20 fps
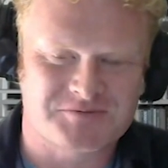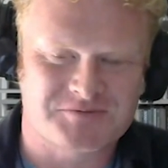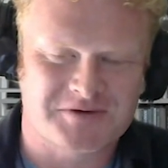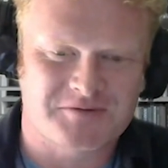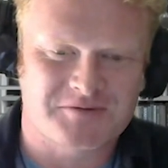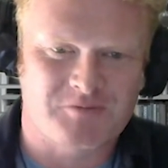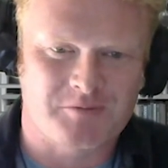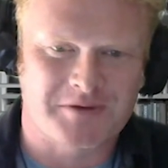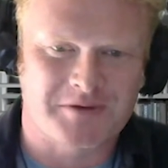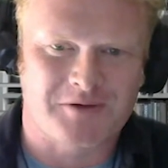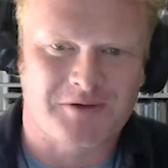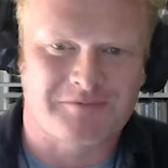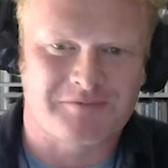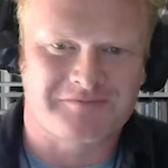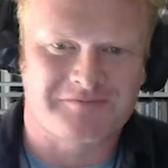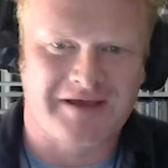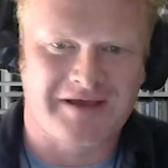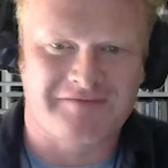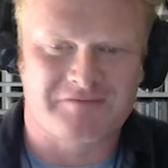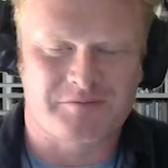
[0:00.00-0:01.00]
We could probably go on
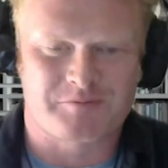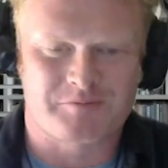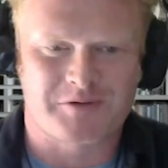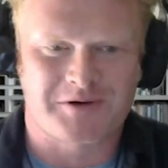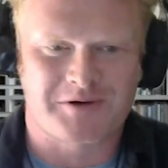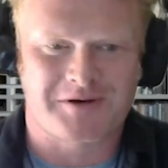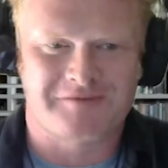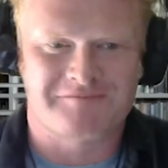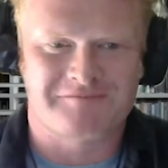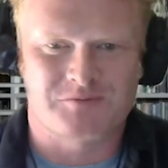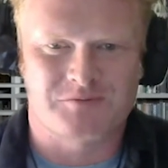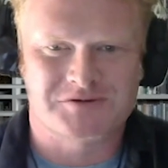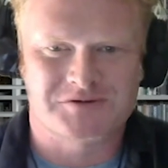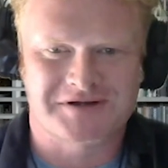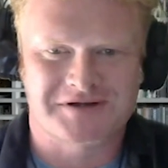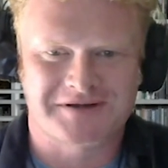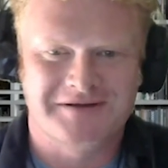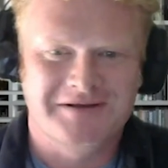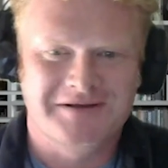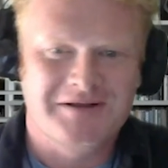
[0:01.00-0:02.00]
forever, but
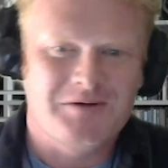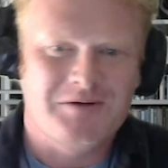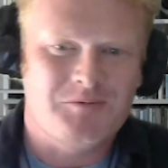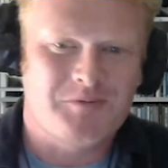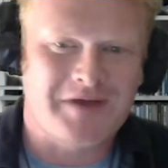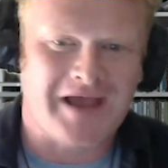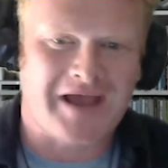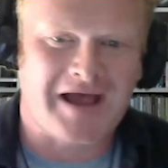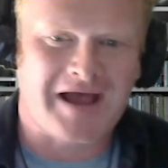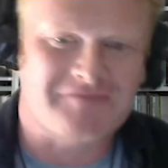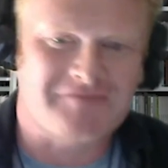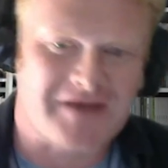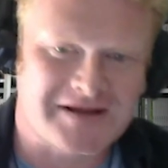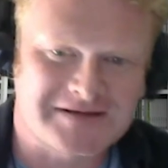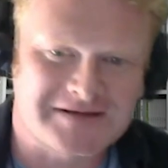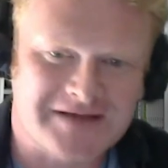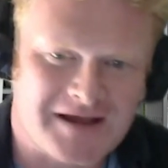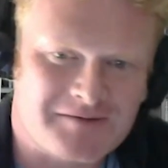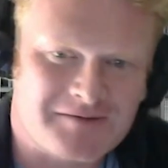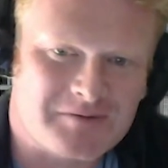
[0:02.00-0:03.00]
unfortunately we have a
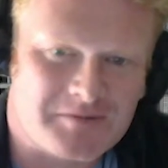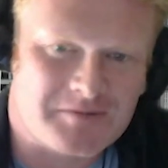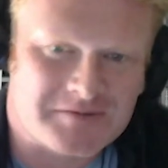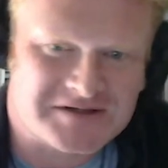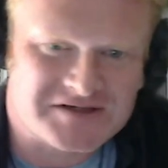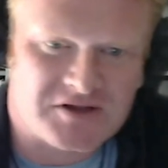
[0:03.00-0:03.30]
time limit.